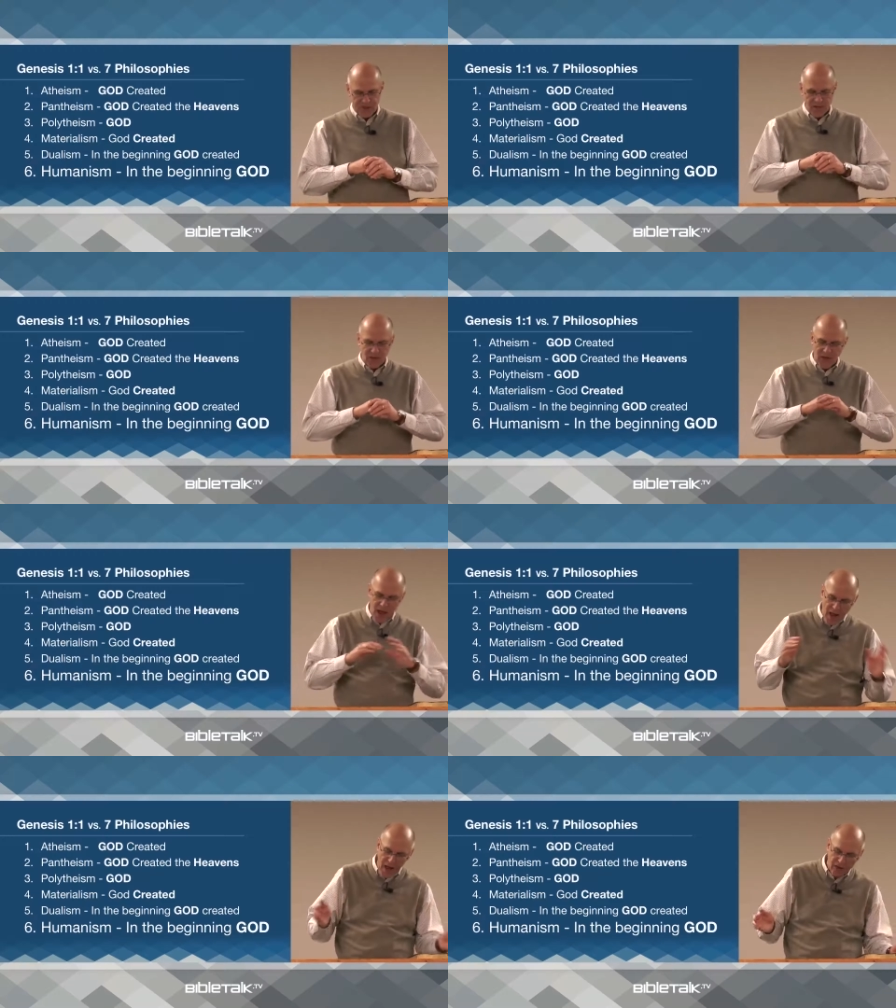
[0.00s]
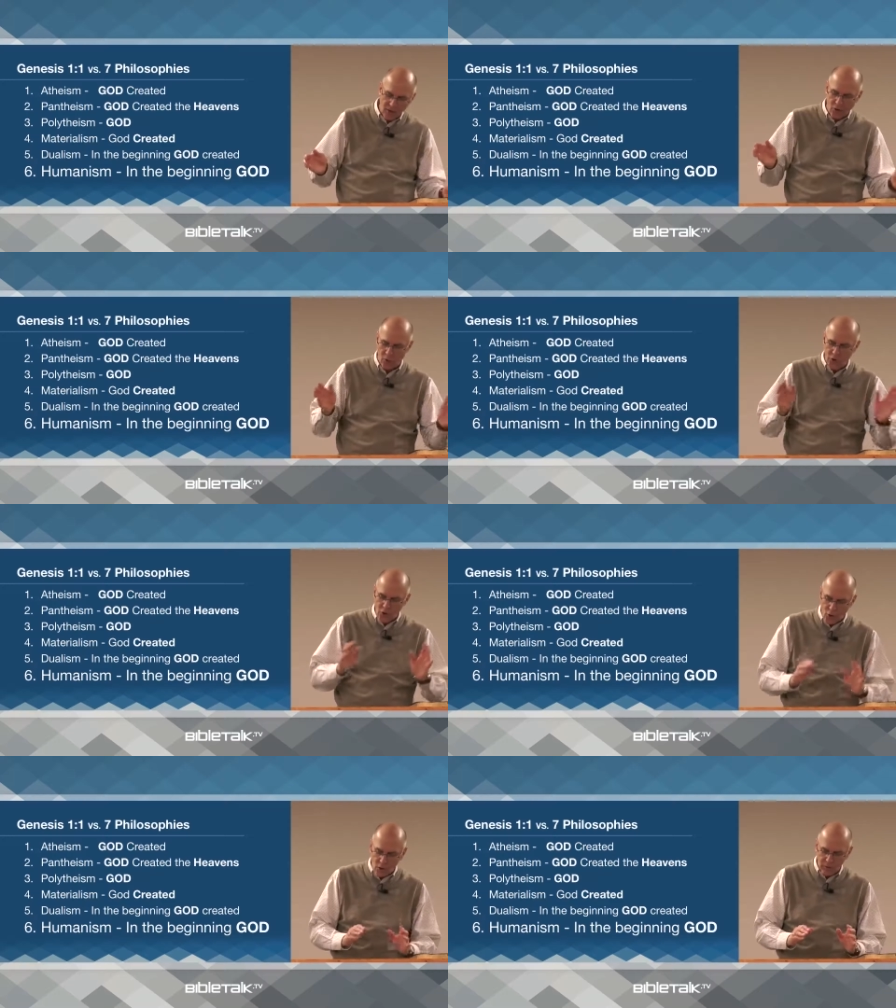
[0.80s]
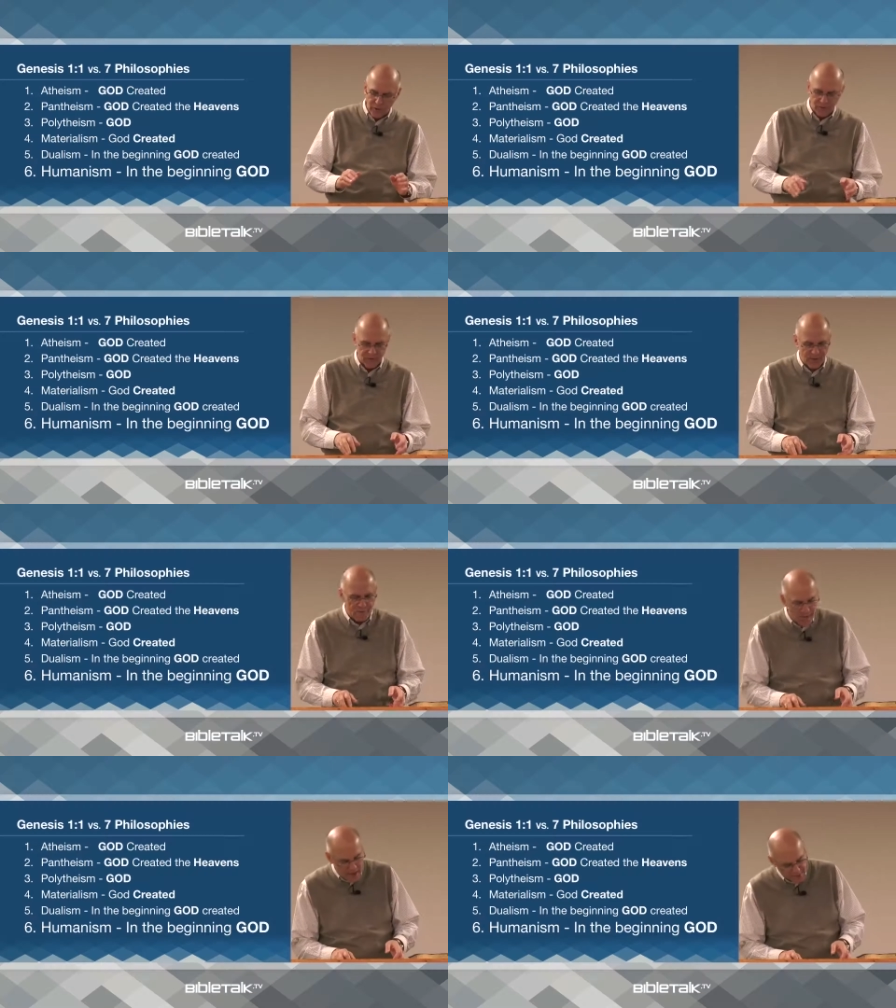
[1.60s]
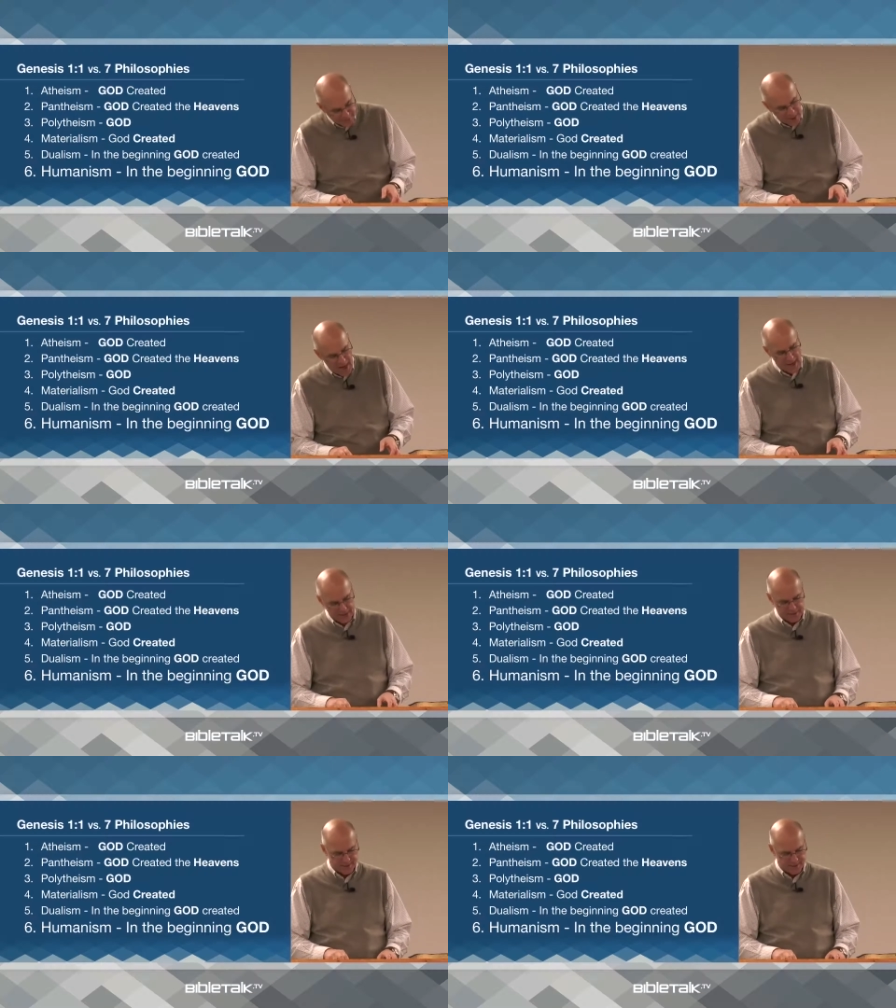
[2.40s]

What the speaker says: nothing higher or nobler than mankind.